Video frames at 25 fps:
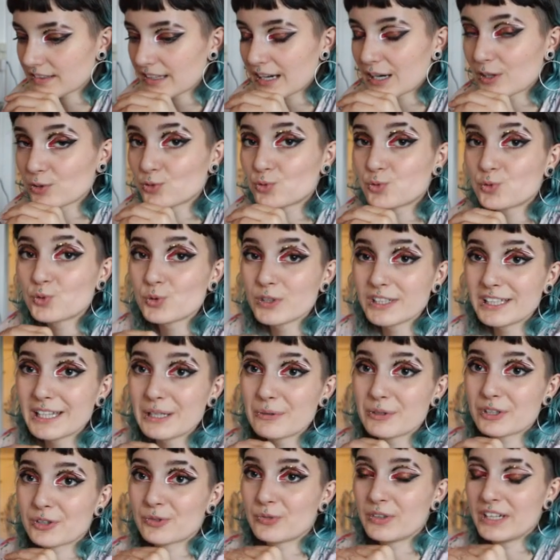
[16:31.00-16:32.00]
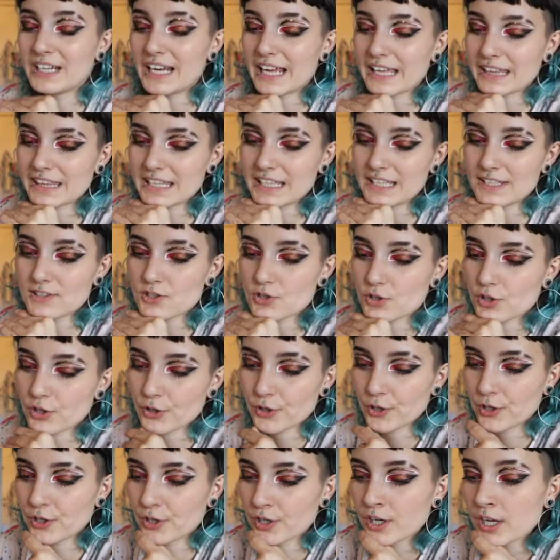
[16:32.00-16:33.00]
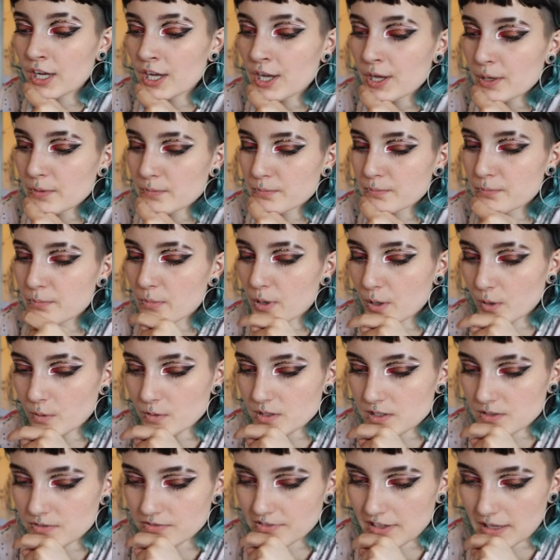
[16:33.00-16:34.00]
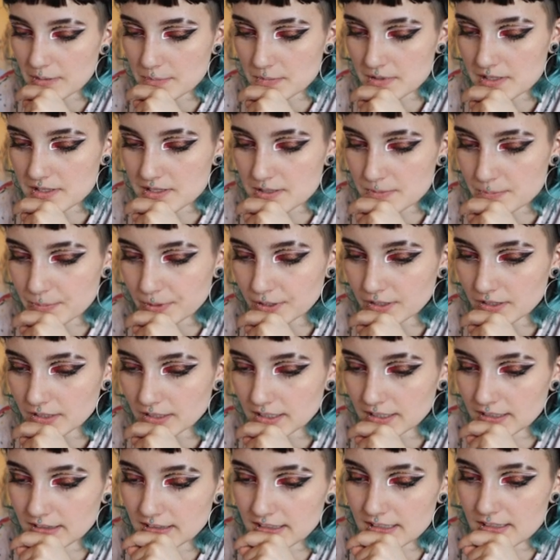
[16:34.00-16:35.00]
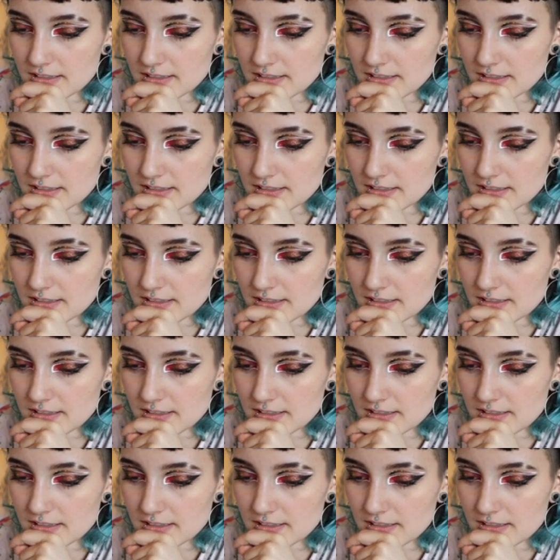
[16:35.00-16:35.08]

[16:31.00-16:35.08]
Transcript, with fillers: that I really want to read. I think it's her most famous book, and